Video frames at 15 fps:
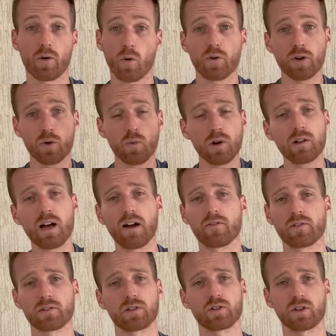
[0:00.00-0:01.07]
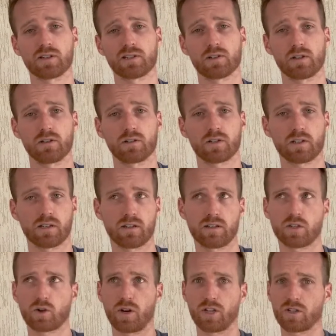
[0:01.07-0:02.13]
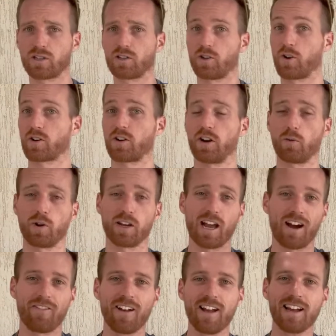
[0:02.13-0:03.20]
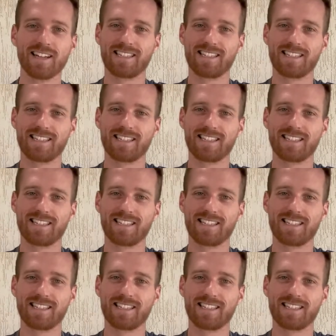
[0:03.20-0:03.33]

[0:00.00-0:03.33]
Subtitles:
or you will have those situations in your career when you have